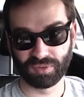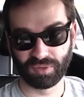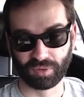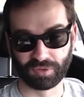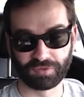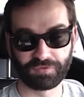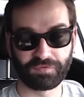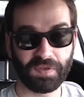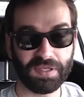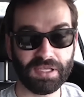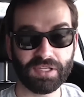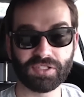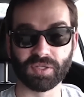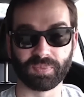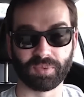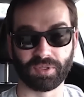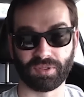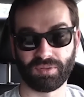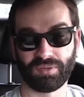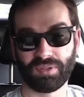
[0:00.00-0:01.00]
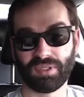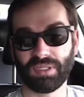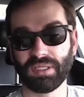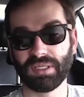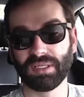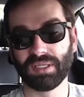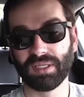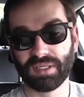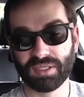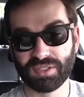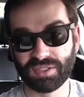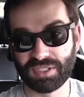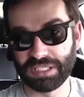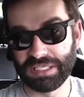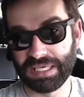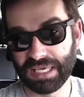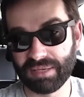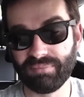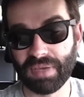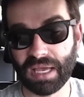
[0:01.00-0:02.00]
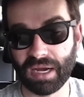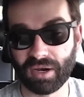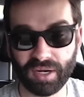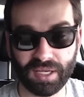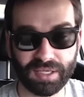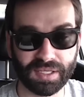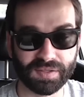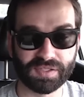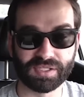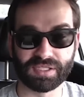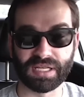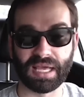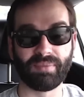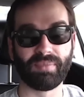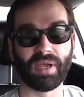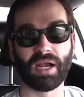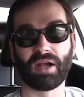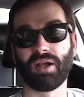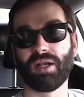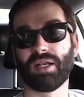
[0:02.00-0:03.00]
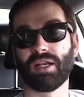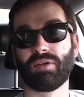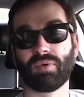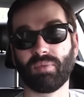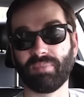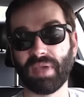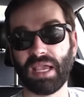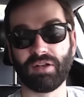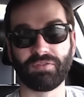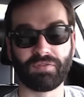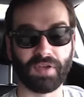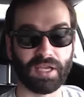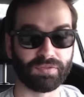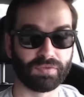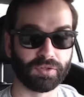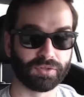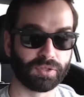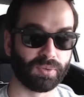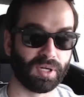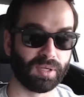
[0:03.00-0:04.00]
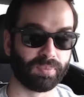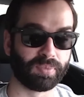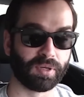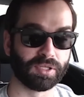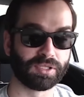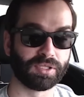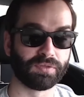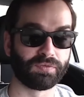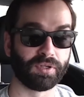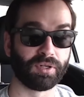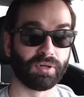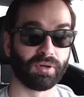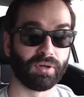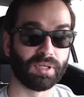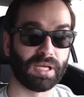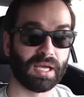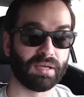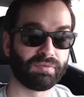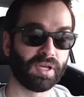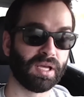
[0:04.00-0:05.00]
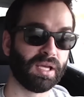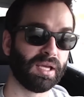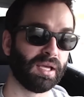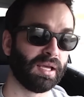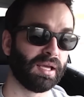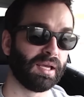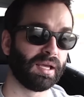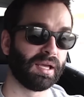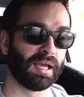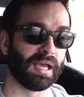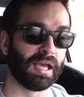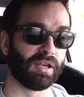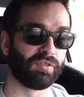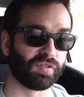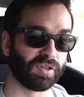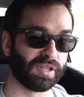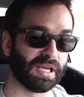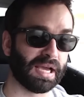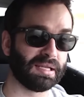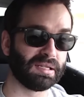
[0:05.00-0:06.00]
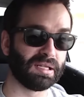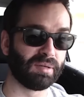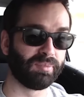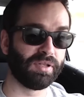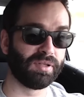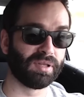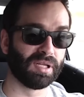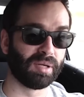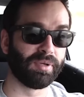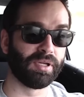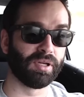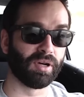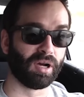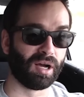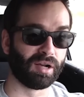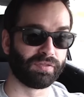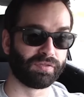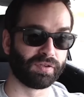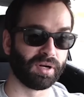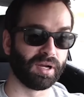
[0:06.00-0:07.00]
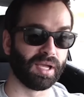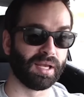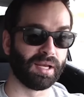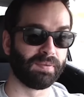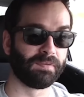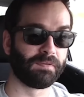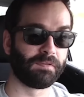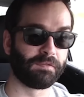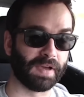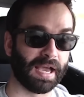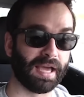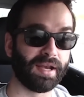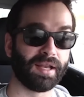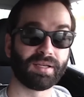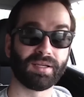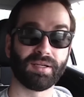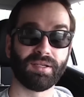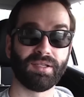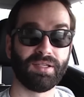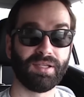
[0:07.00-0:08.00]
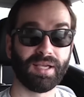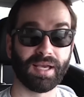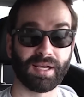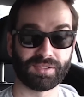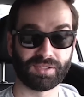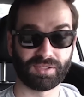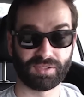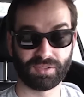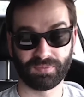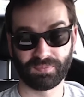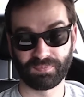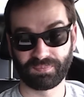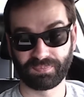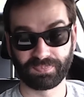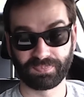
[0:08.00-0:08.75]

or feasible to get married and stay married and remain faithful to one person for your whole life? And for that, let me let me offer an emphatic yes.